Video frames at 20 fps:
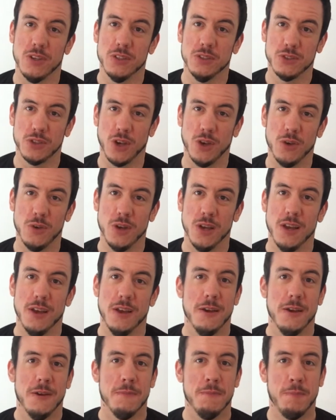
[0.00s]
So
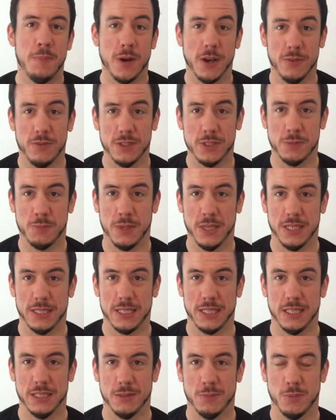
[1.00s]
bi
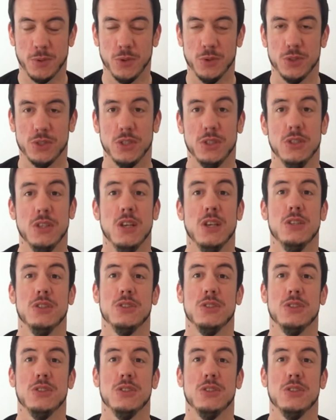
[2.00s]
visibility is important